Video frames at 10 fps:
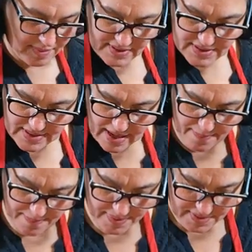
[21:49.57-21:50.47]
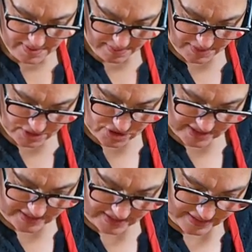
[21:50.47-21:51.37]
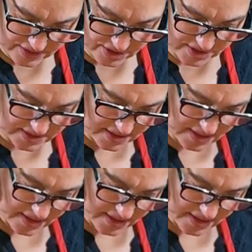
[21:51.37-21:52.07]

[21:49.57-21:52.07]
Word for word: On top, but gently just